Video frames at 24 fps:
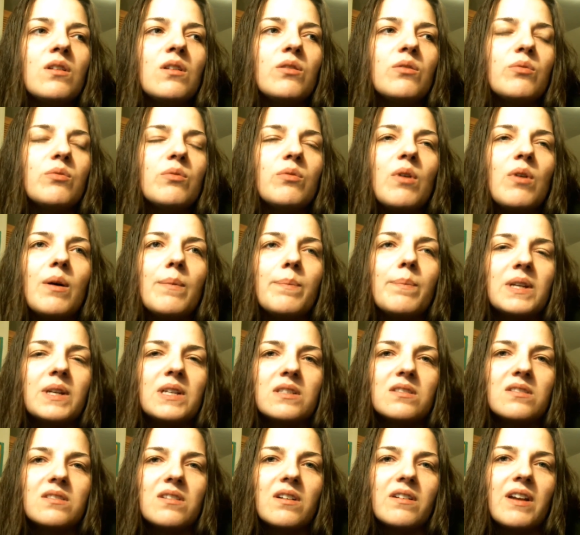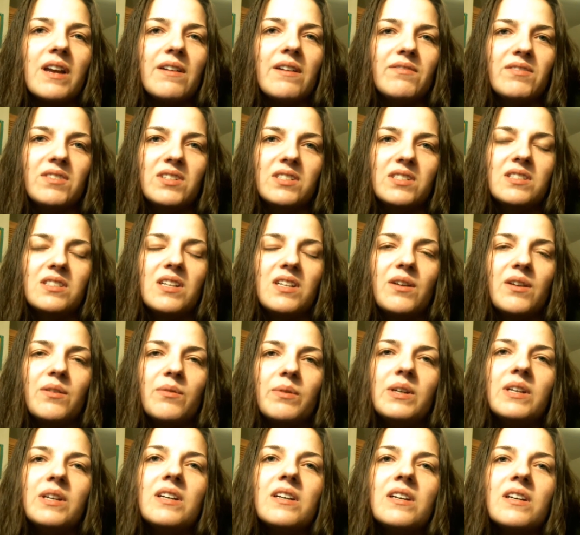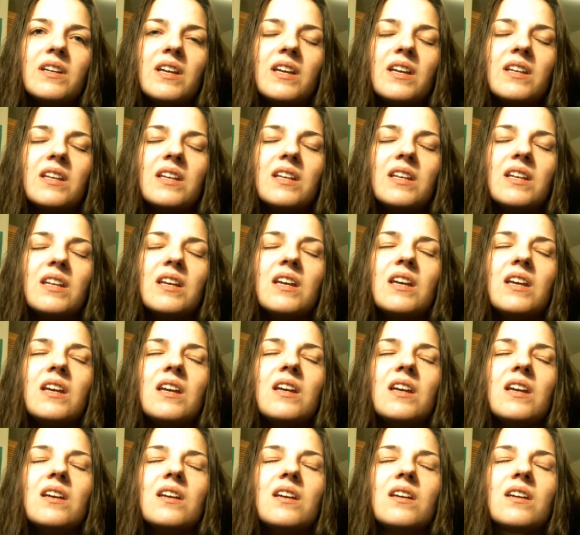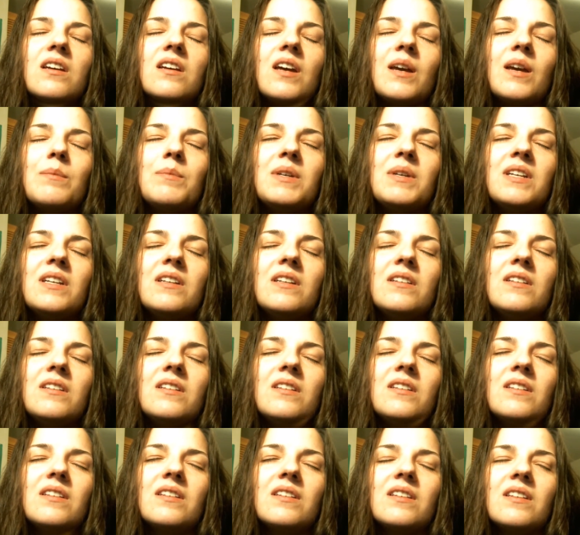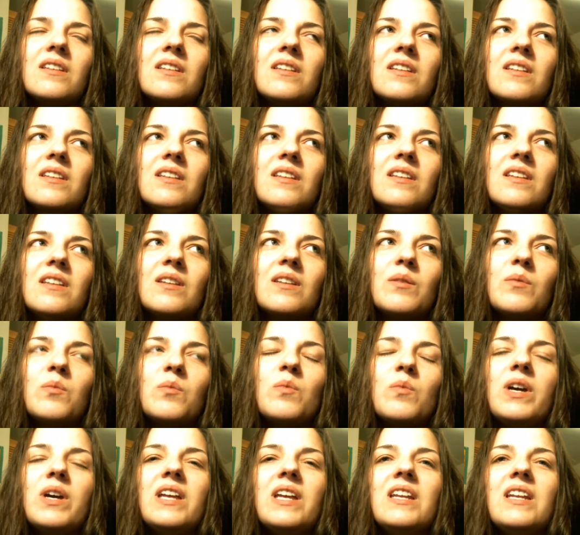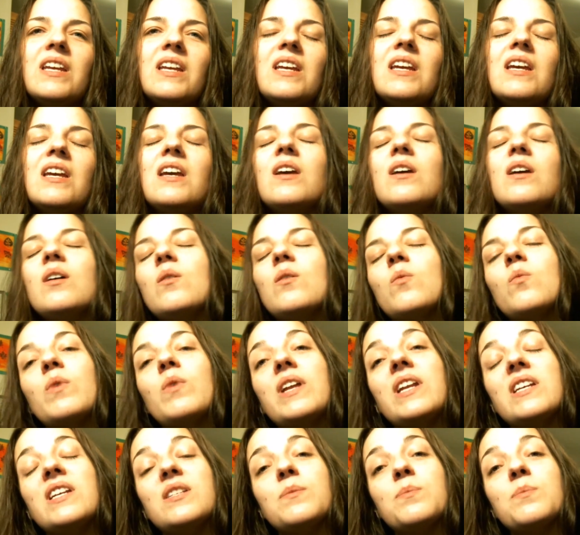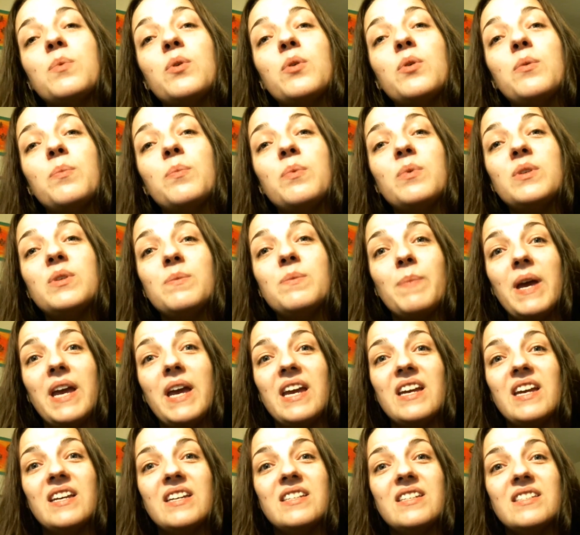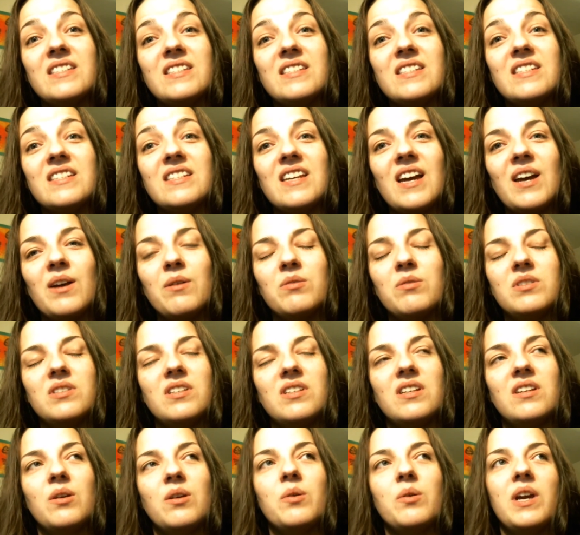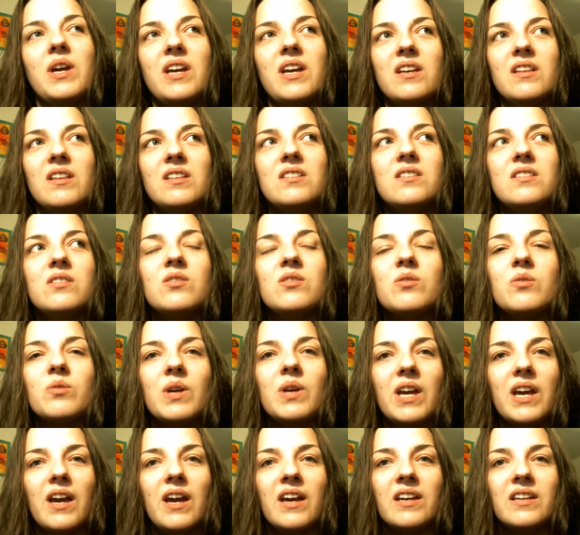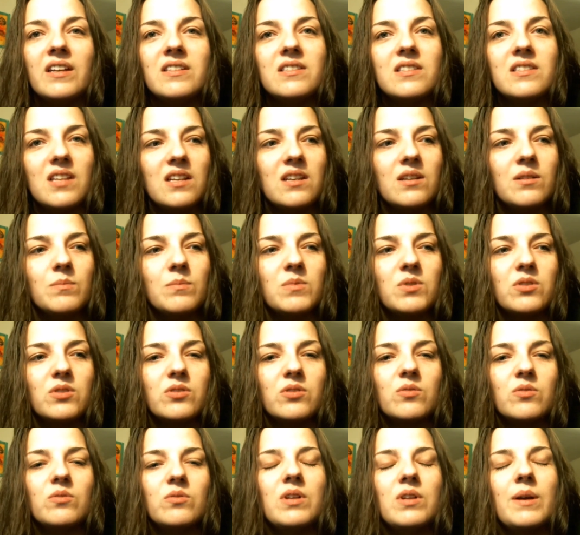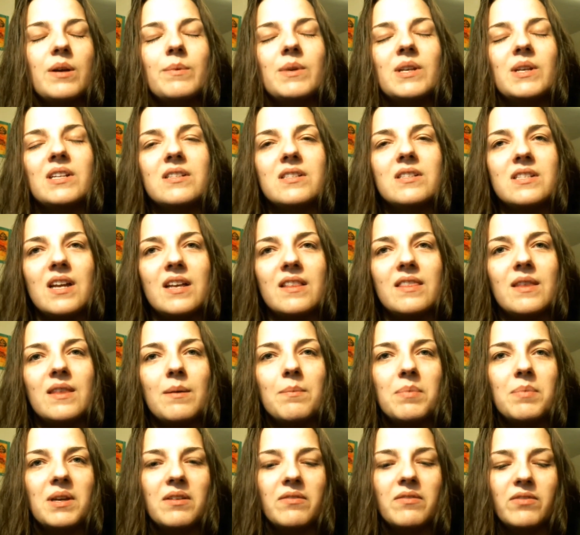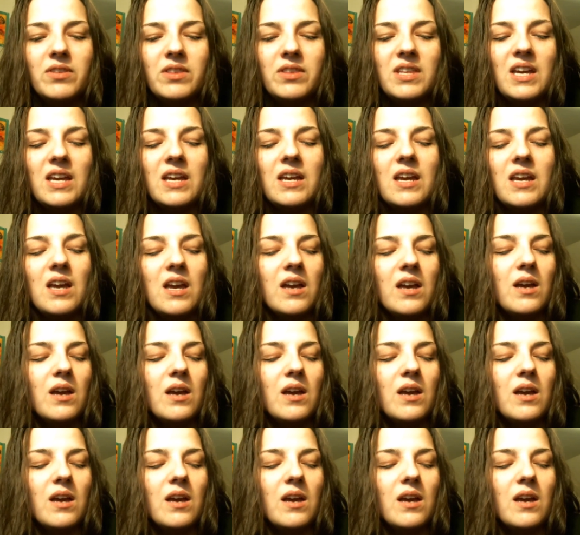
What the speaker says: threw up and he started having his diarrhea again. And I mean, when his poop was paced, I was like, okay, this is okay. I can send him to school. I mean, it's not that big of a thing.